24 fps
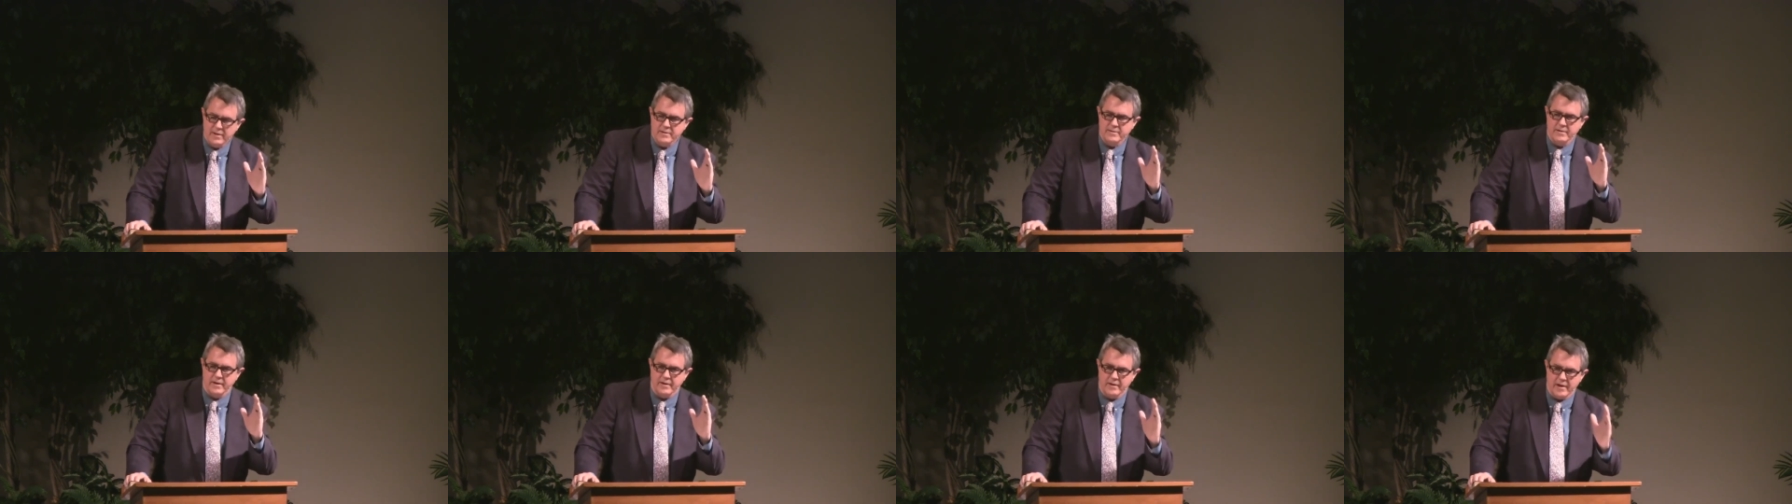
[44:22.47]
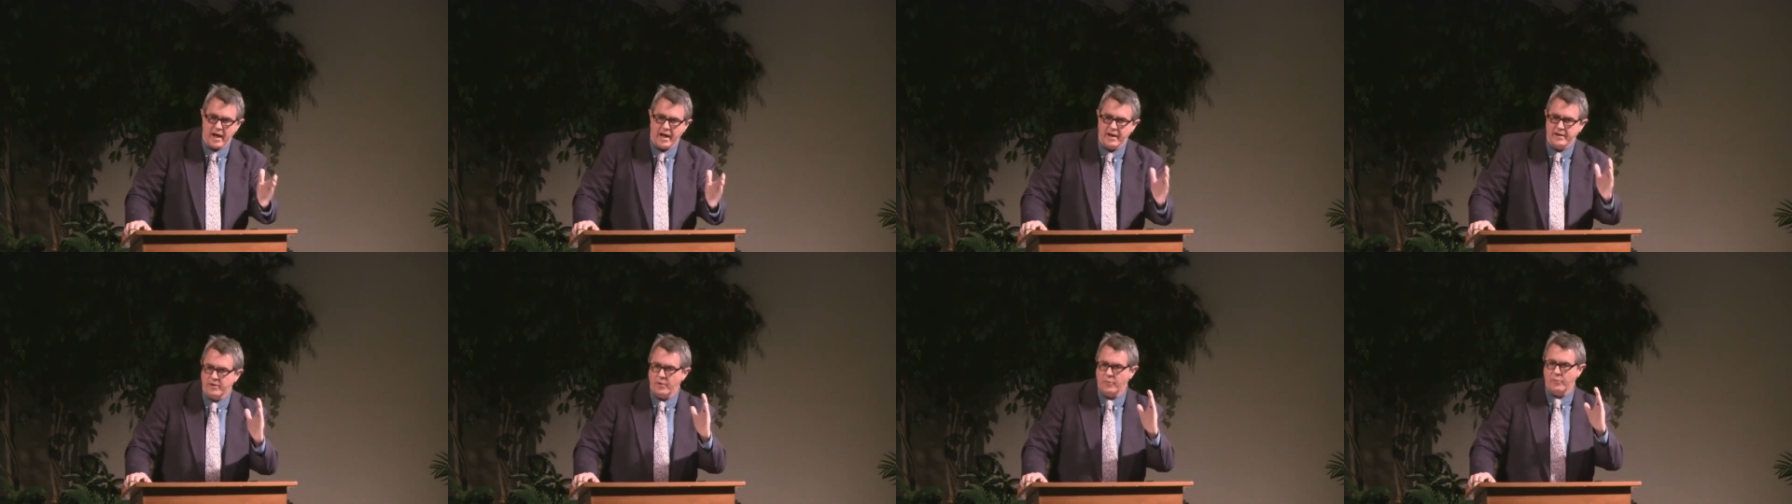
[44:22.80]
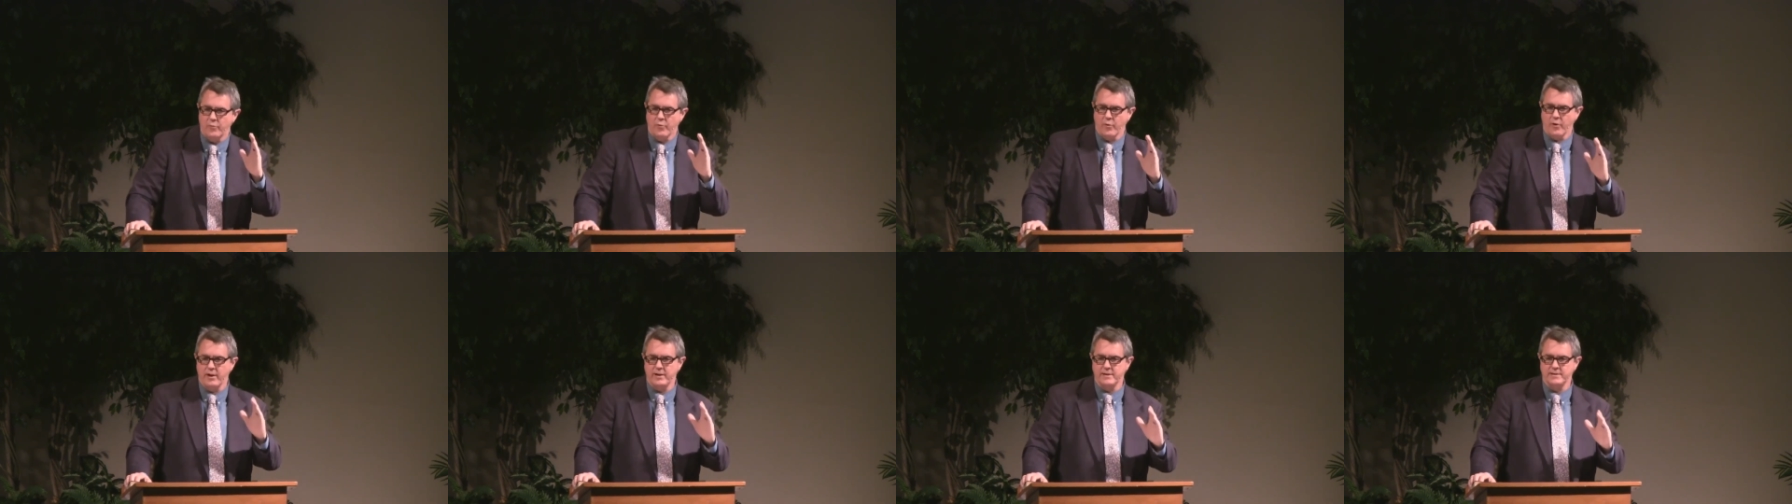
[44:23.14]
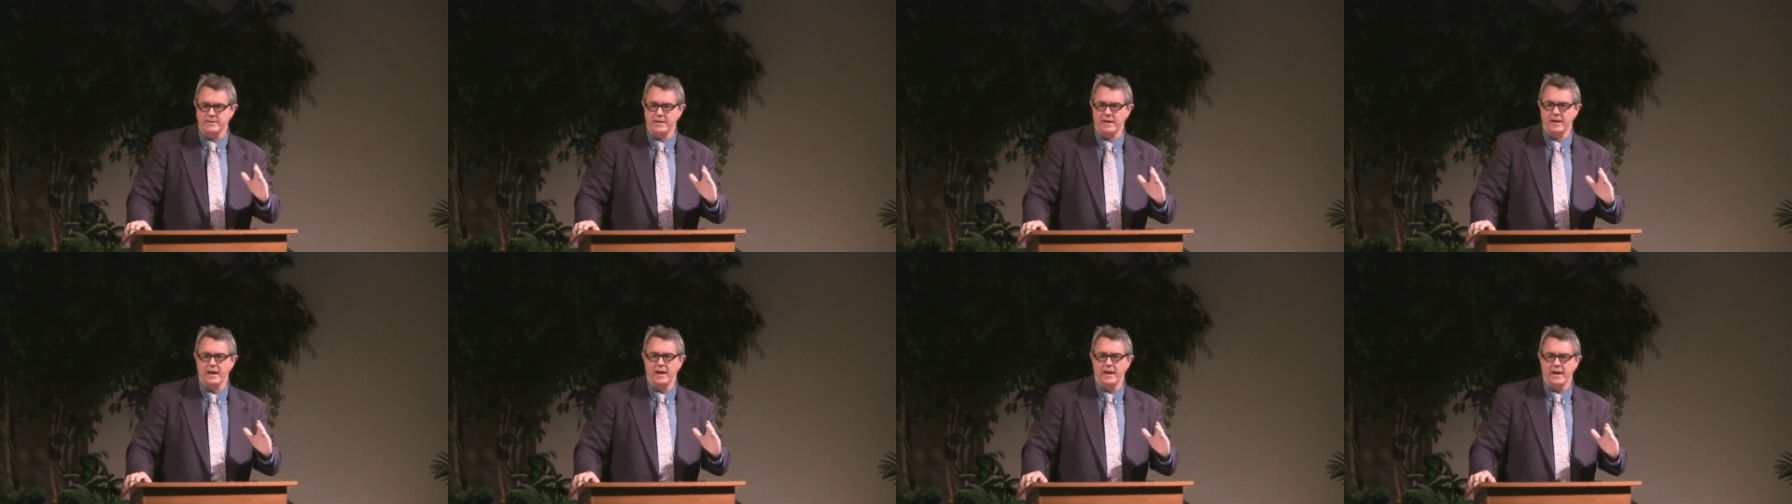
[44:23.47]
to not go
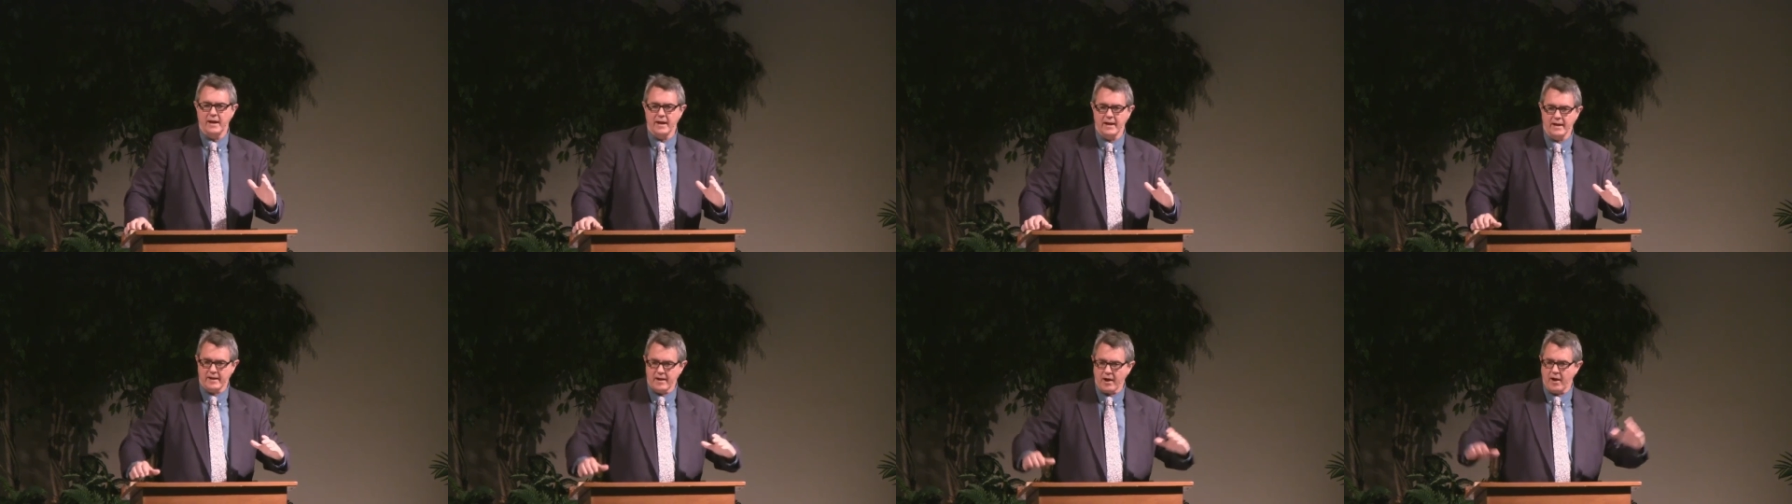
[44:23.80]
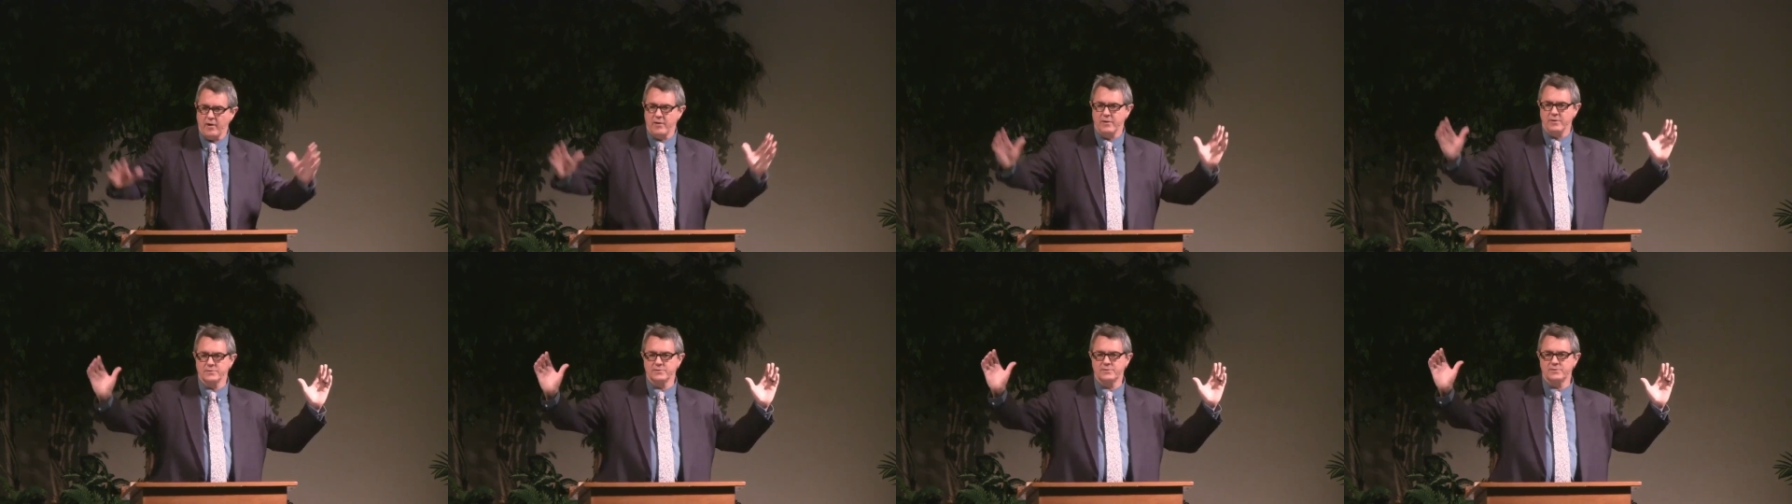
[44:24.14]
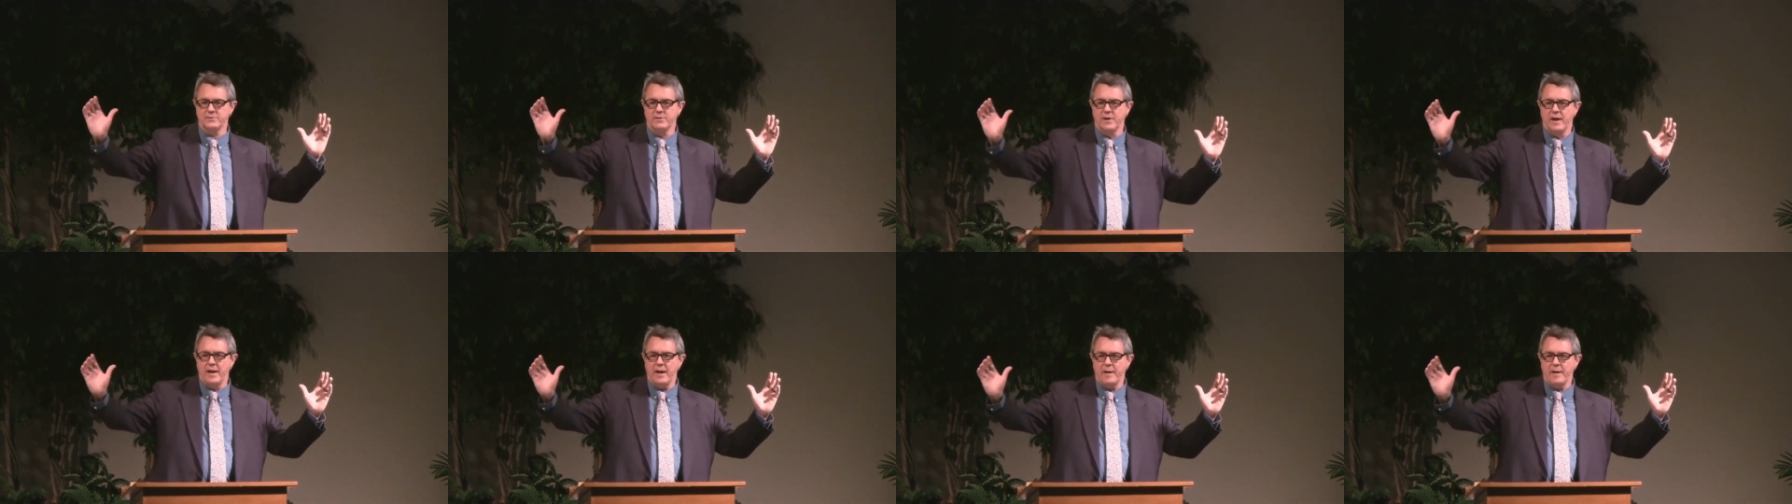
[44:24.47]
crazy and cause